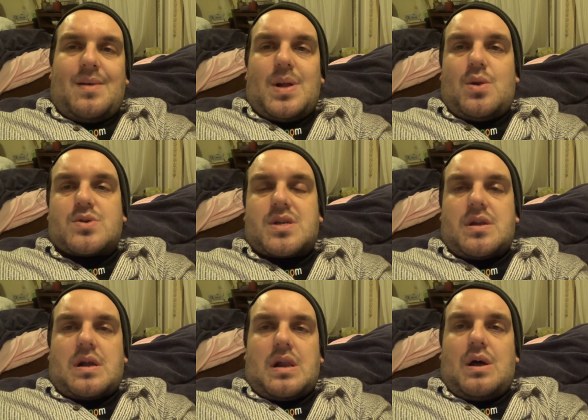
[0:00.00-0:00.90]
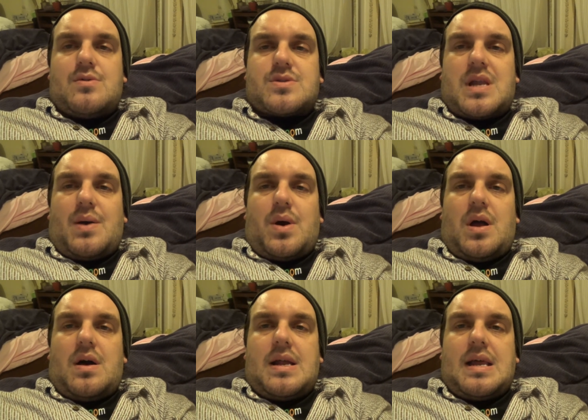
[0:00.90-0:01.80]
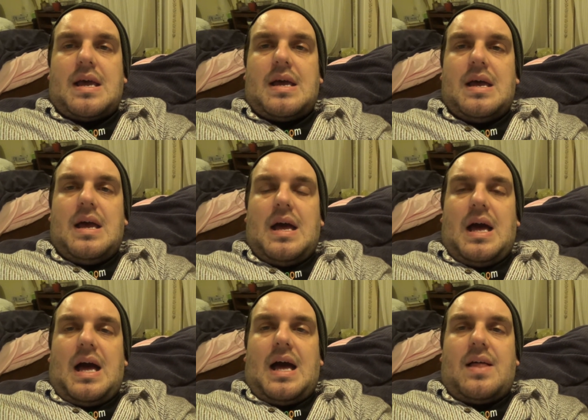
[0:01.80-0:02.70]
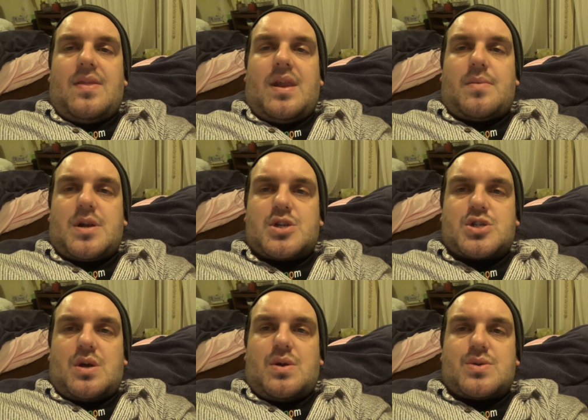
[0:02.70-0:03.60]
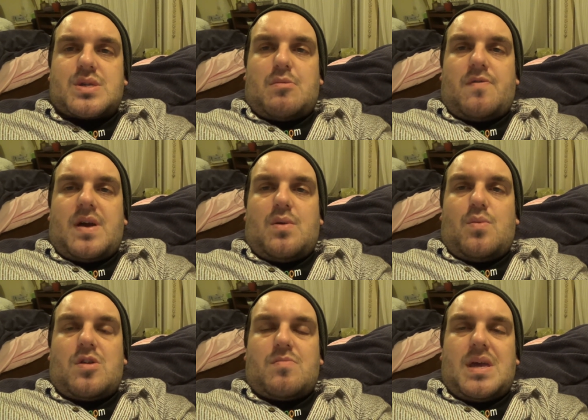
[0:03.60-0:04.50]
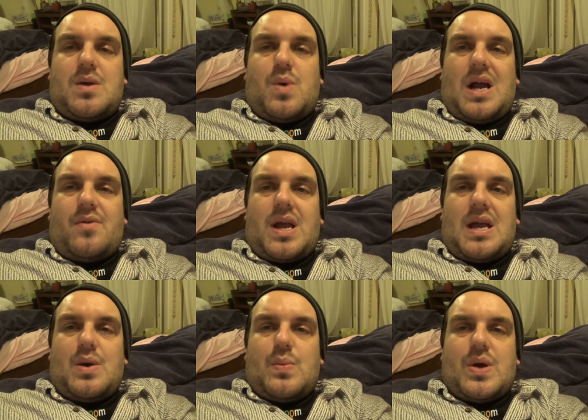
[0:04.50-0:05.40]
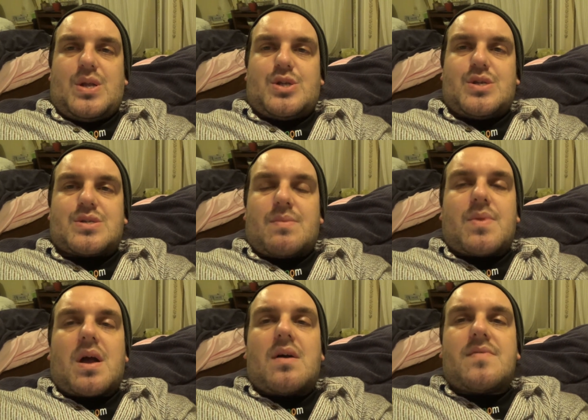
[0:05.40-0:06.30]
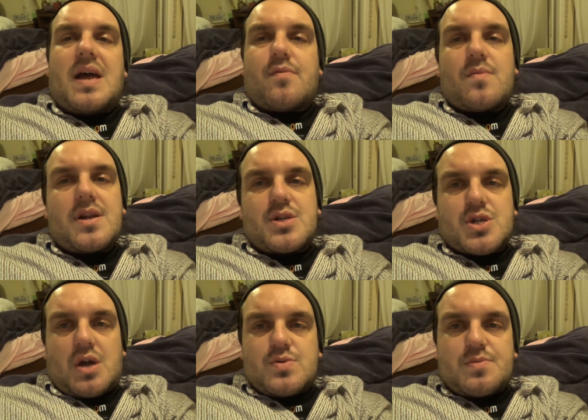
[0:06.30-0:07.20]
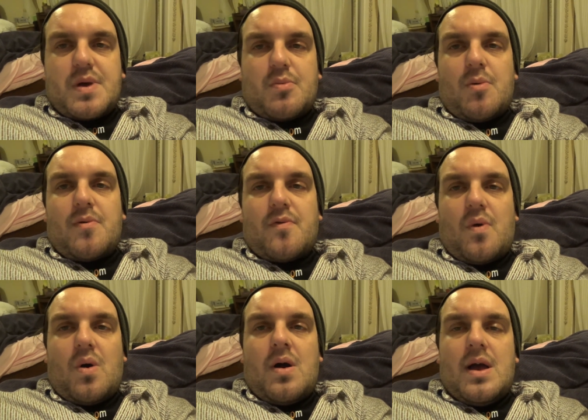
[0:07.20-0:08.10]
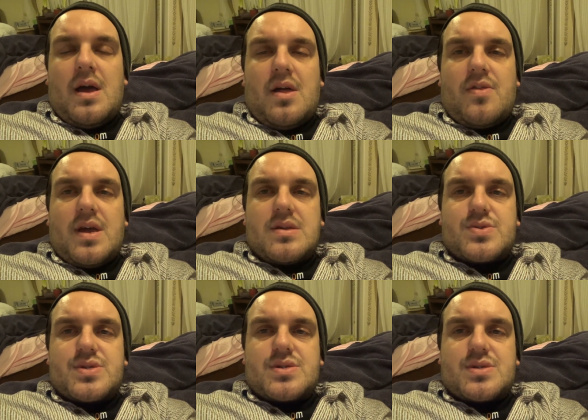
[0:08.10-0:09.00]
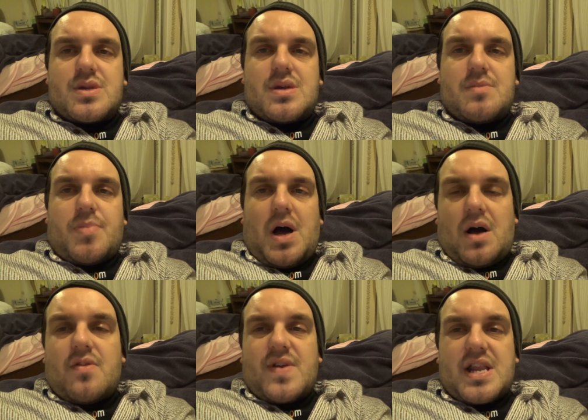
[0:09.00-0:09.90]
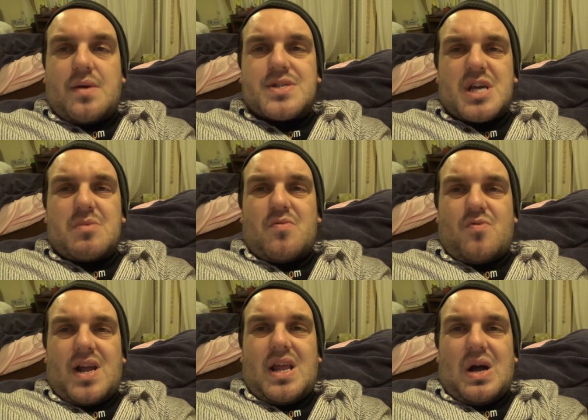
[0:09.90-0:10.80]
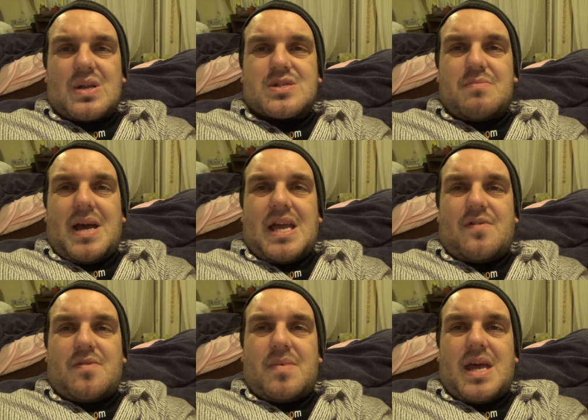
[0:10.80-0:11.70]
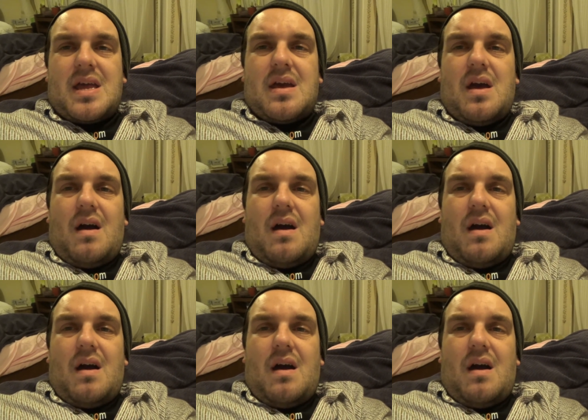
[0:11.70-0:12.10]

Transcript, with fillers: how it looks under clothes and how I hide it and then I'm going to show you some of it with me wearing it, which is something I've never really shown to people before. This part of the video is going to be really hard to make for me.